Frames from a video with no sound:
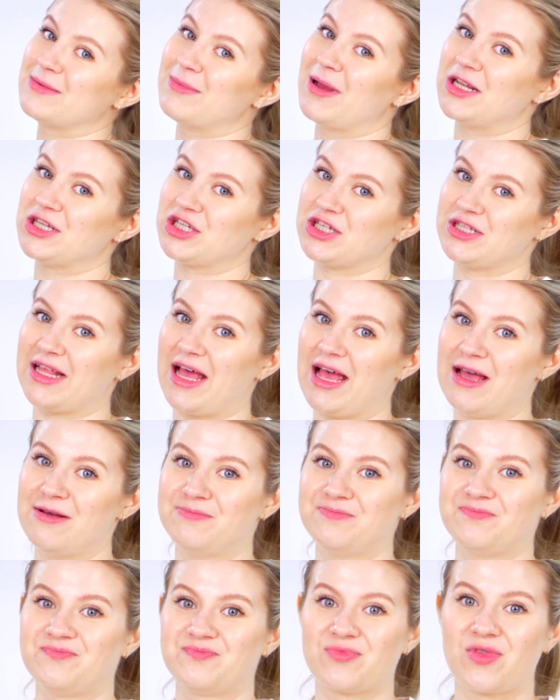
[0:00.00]
to mention that
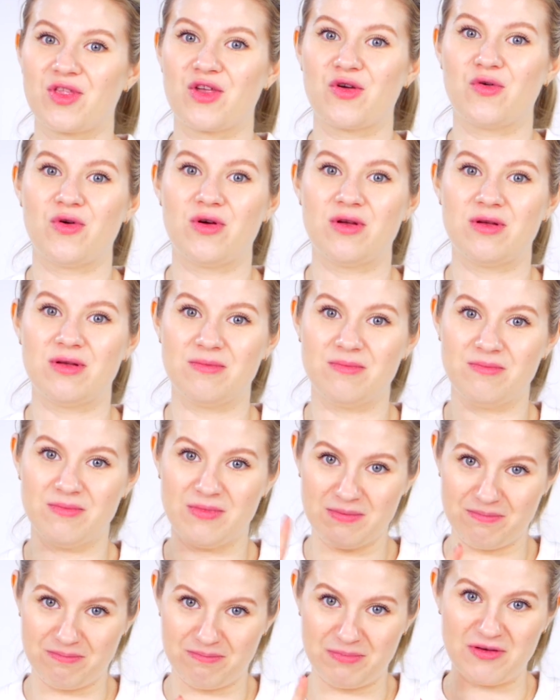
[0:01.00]

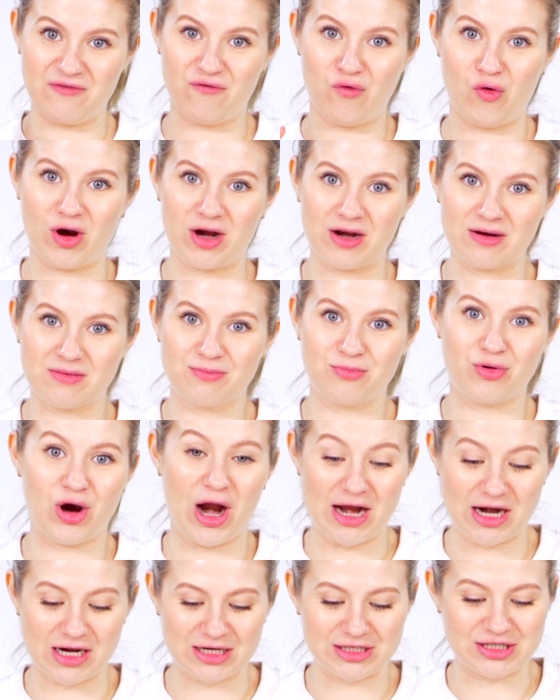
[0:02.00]
before,
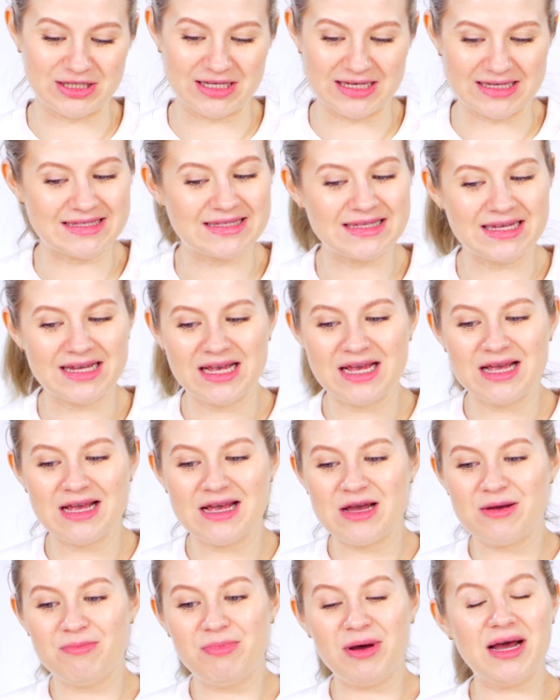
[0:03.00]
prior to this.
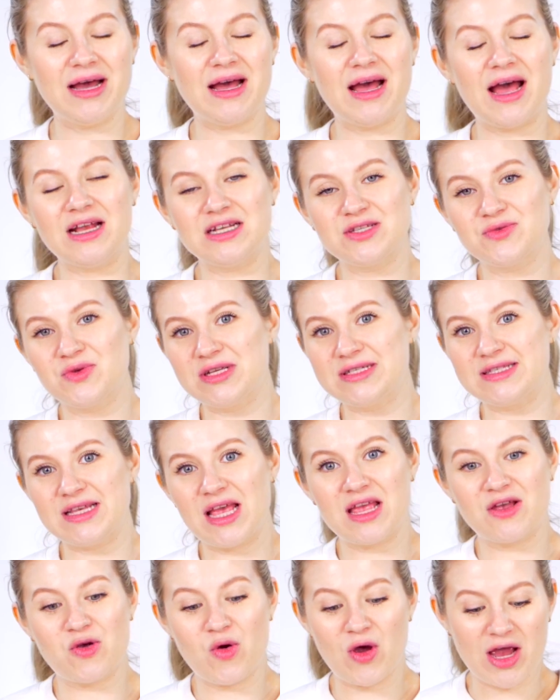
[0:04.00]
But I just want to
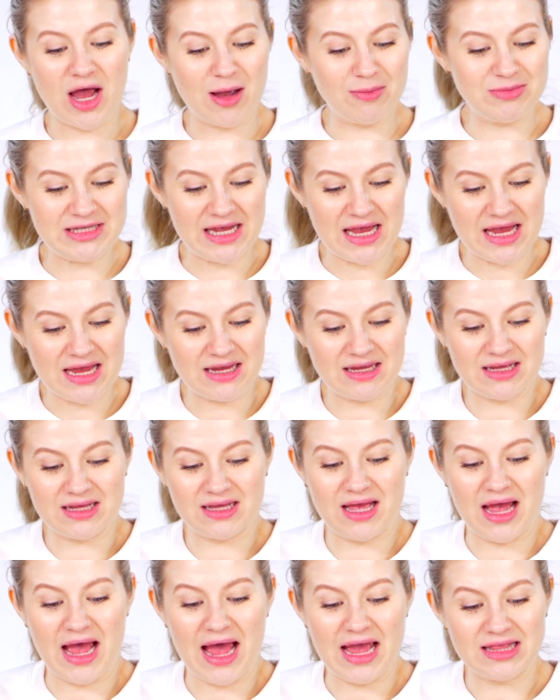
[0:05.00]
say a quick update.
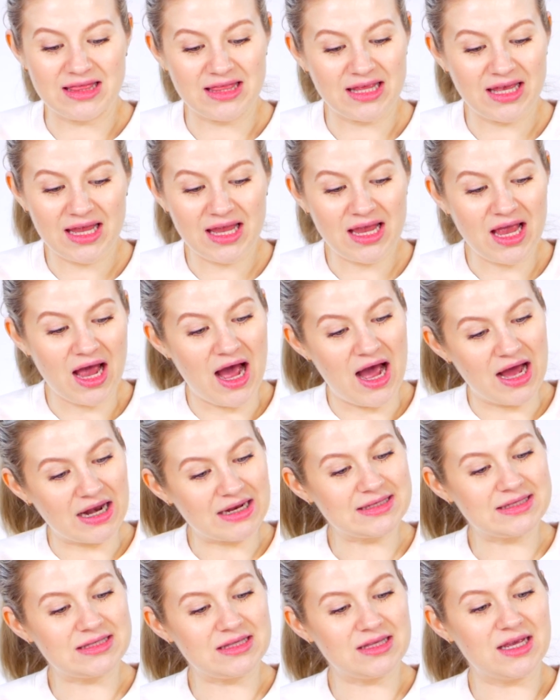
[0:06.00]
I think,
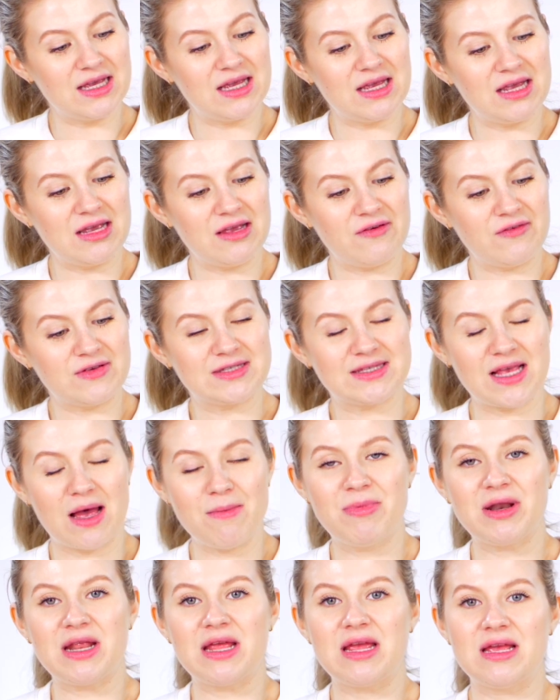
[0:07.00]
honestly,
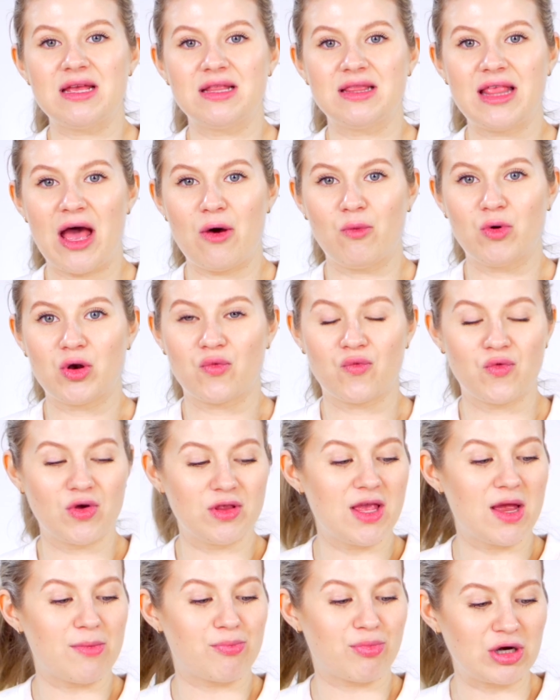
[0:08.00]
somebody that would
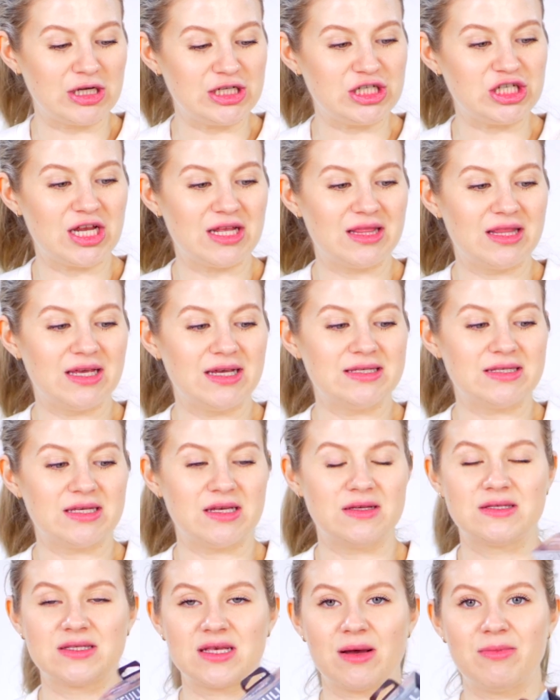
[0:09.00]
really appreciate this
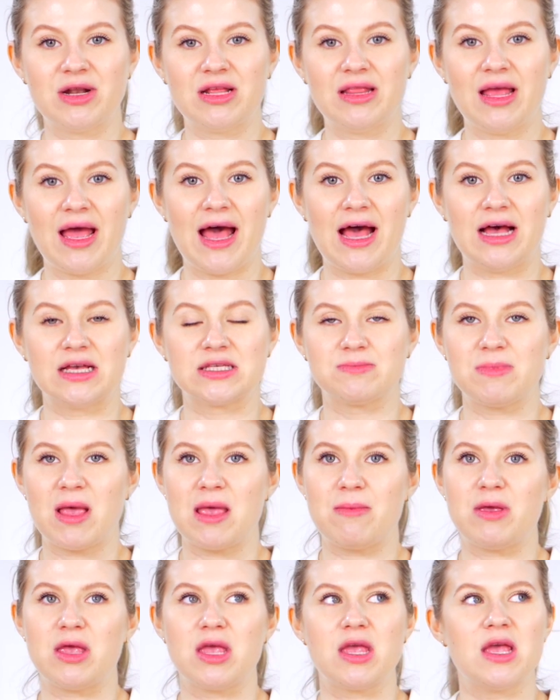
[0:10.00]
is somebody that has
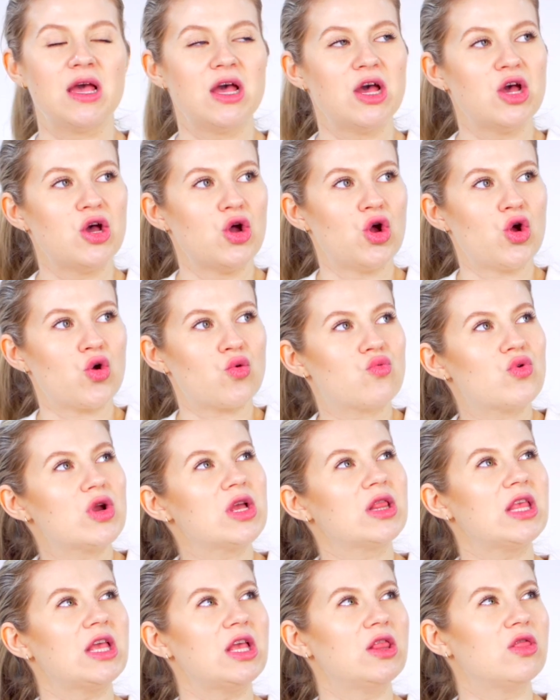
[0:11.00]
maybe
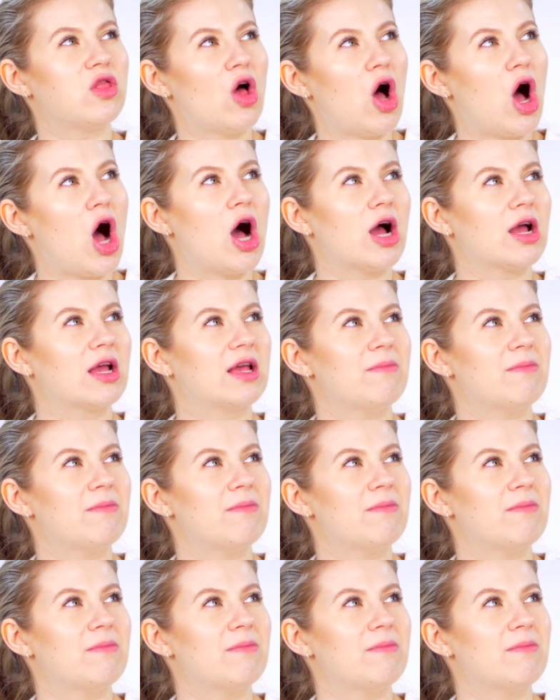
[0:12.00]
really long,